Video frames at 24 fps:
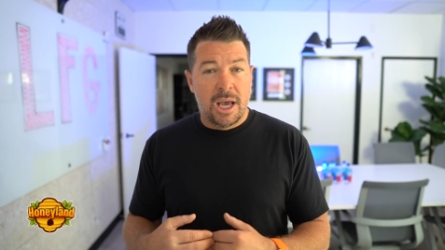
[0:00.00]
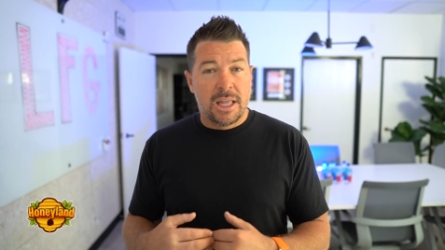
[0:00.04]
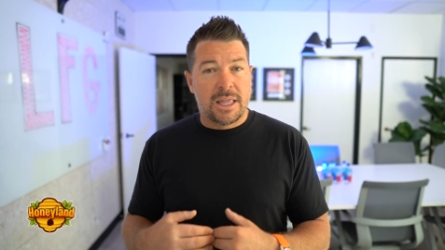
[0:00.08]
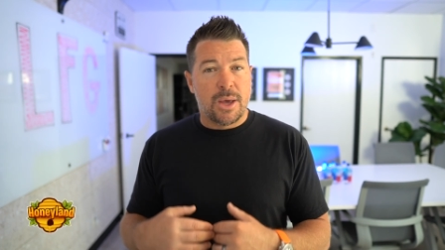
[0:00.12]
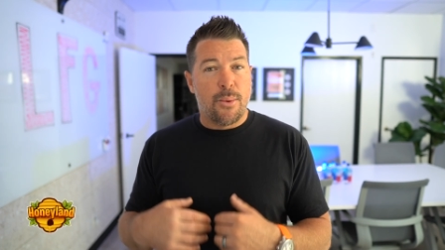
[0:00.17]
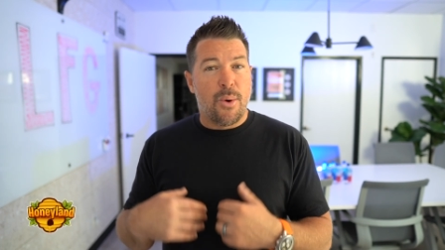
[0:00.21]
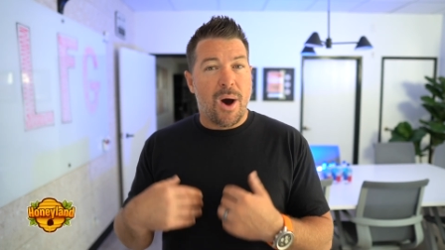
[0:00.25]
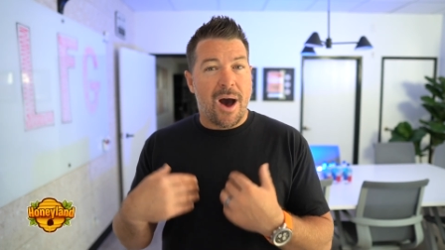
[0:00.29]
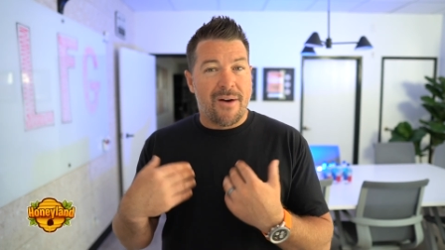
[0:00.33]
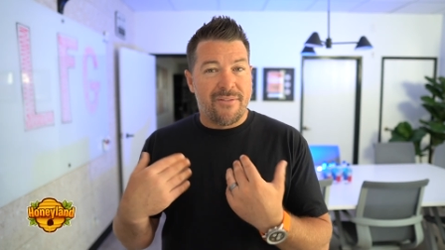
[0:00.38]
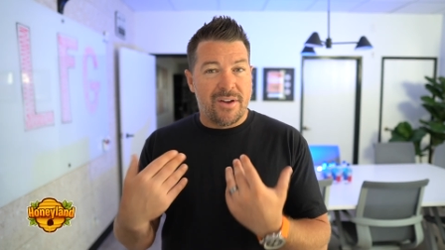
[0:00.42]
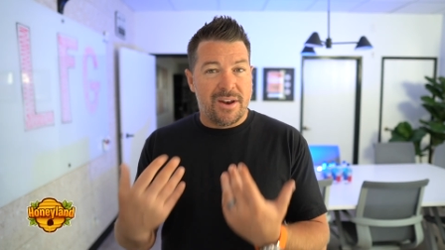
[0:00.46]
that
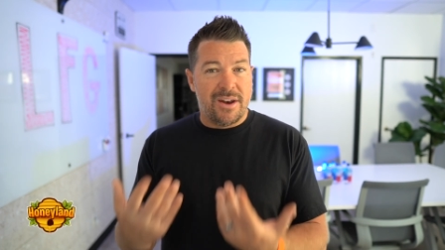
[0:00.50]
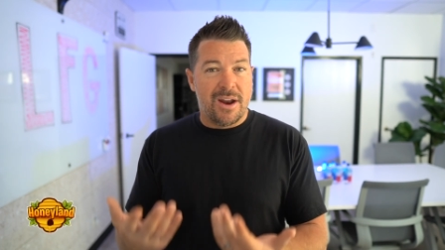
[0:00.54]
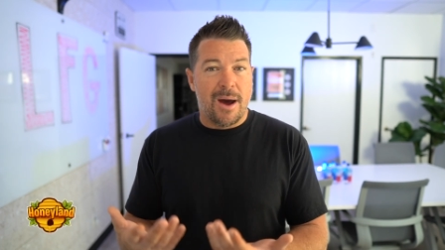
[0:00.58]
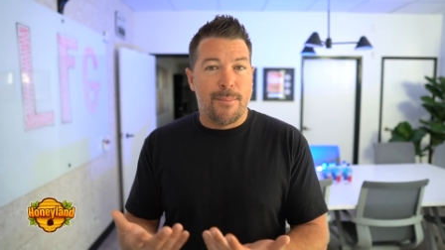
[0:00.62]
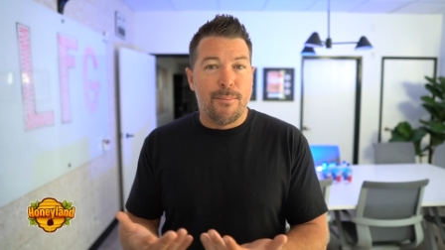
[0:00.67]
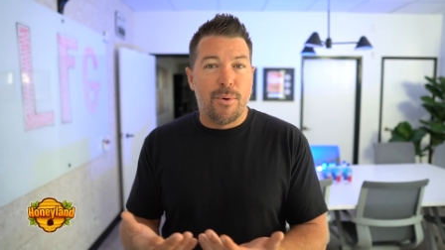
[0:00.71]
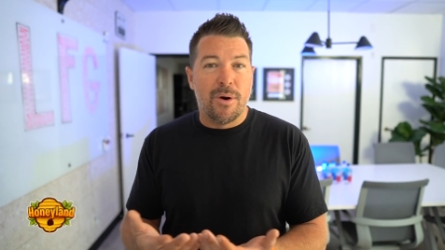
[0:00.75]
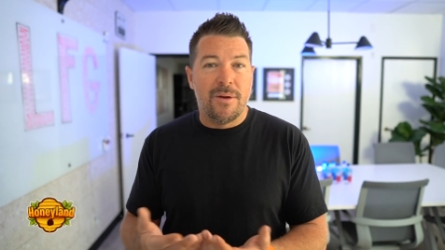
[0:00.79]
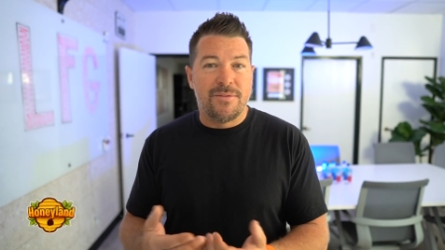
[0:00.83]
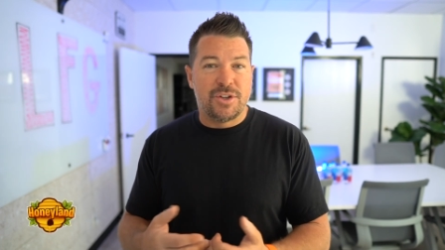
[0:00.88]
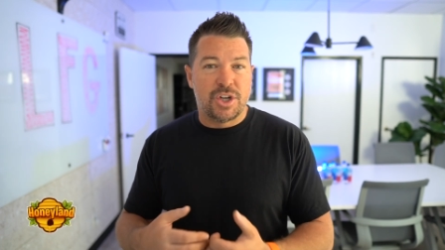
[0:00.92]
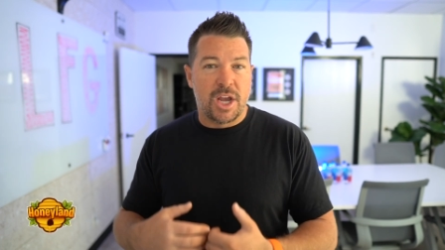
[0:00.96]
will have a
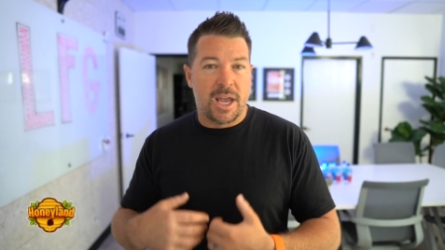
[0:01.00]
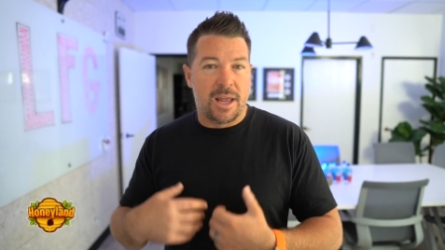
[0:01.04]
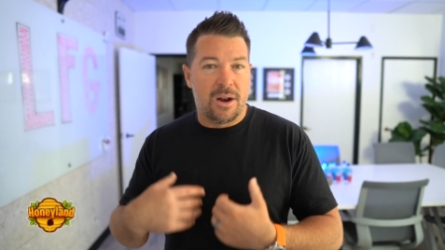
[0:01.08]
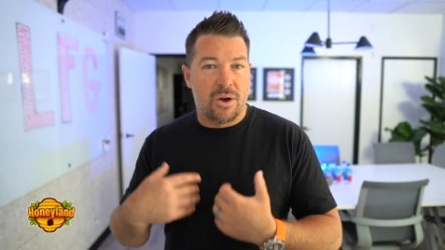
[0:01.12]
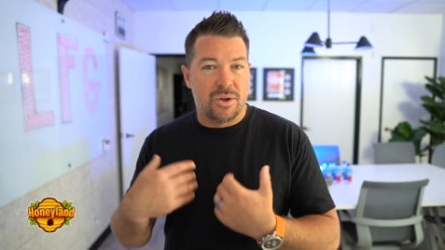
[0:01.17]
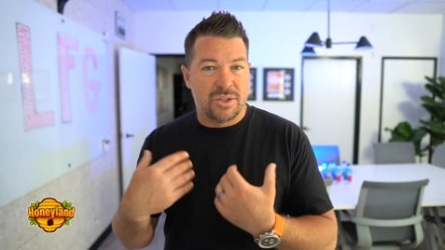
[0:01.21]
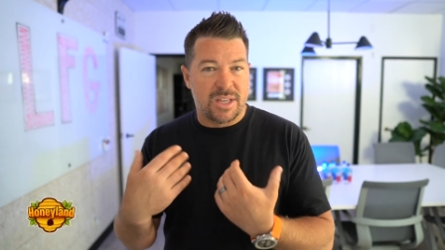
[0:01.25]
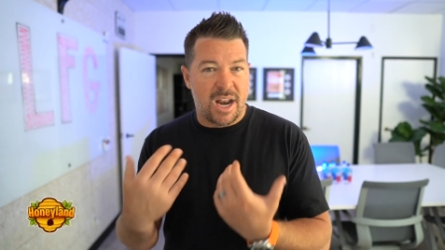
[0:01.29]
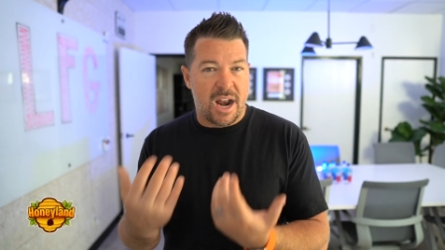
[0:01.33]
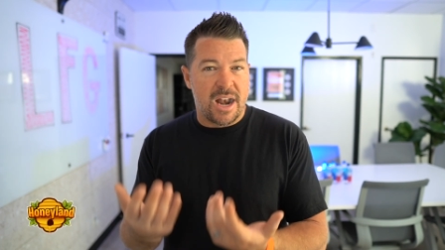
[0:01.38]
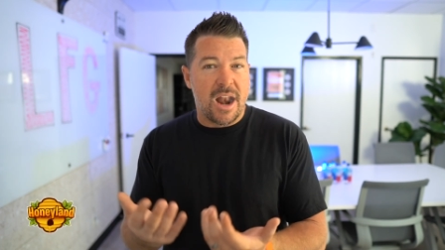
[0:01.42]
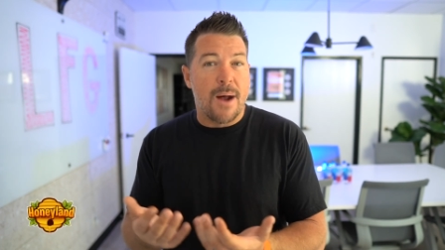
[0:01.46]
number of
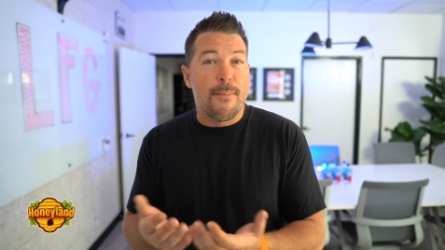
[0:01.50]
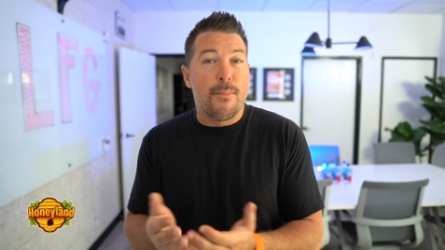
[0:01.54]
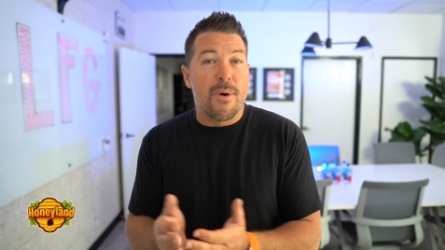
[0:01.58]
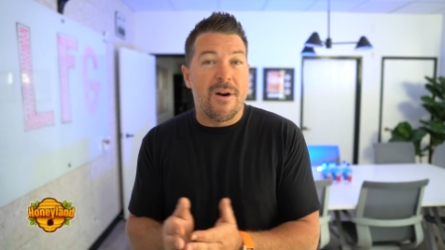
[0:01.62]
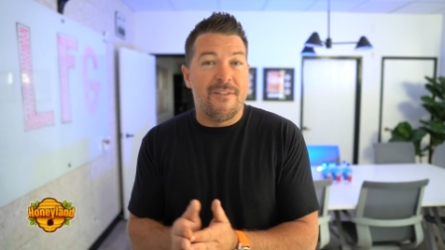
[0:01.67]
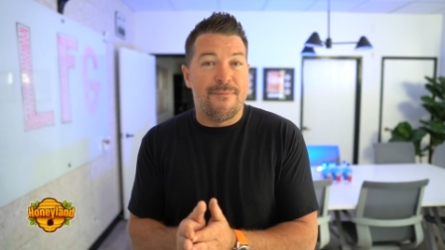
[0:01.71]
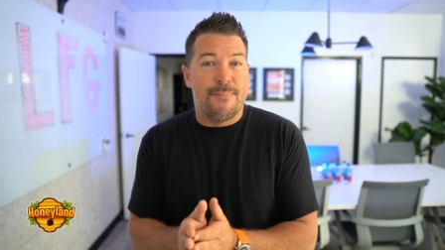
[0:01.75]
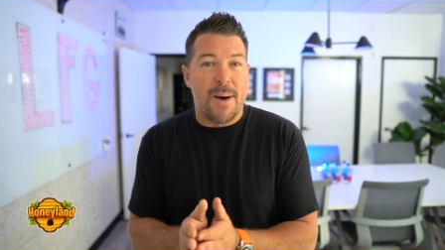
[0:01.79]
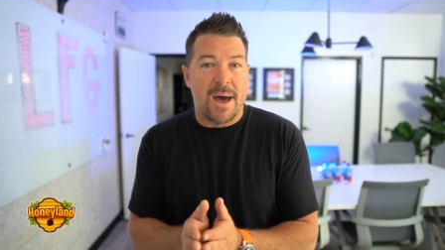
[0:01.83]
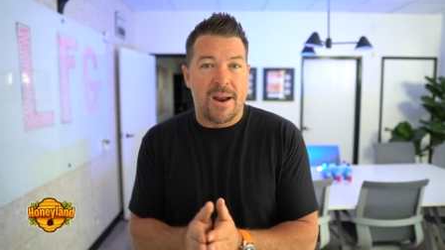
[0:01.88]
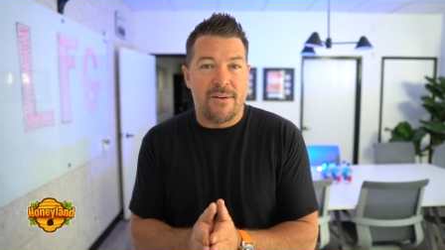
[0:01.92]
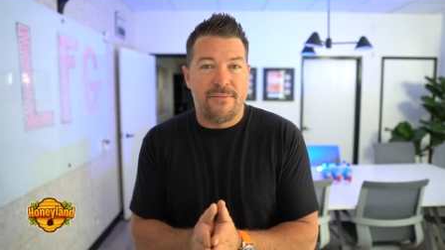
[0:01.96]
channels and a number
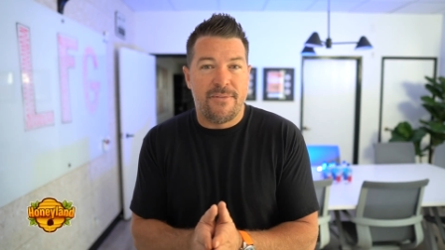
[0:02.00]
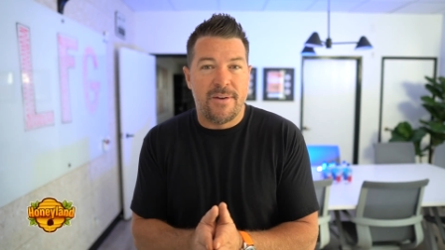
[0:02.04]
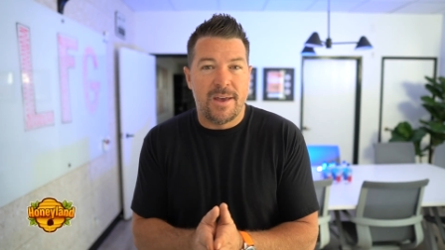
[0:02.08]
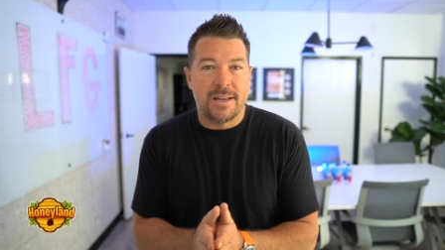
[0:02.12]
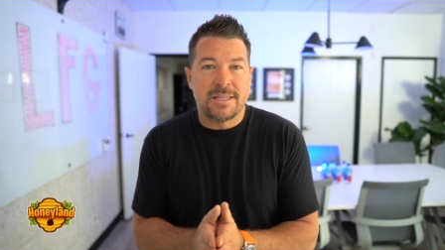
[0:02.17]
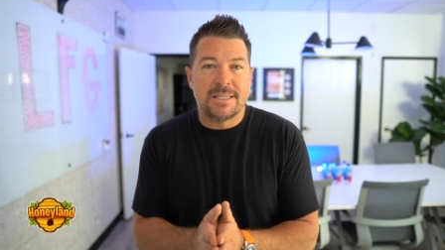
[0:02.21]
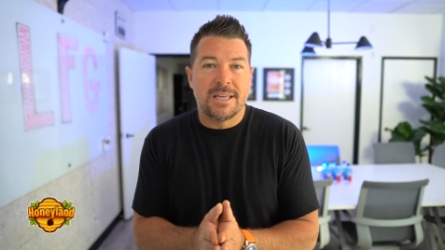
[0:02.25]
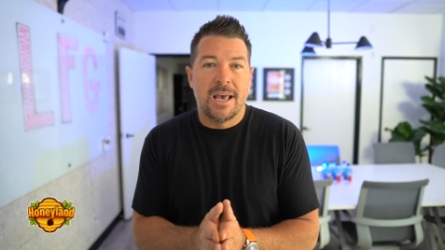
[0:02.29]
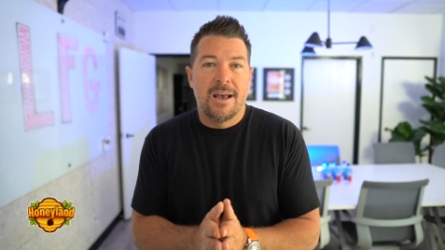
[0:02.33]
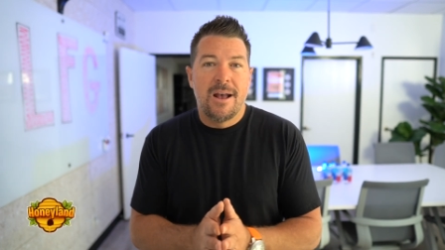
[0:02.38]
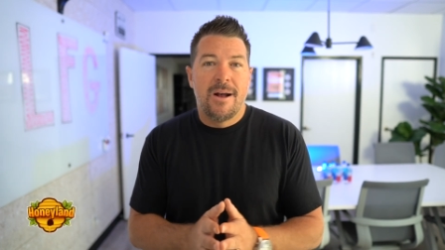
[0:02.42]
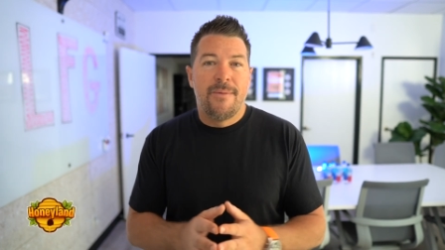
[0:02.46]
of
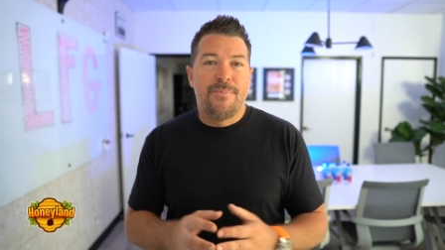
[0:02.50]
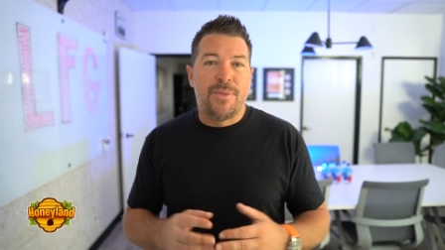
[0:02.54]
benefits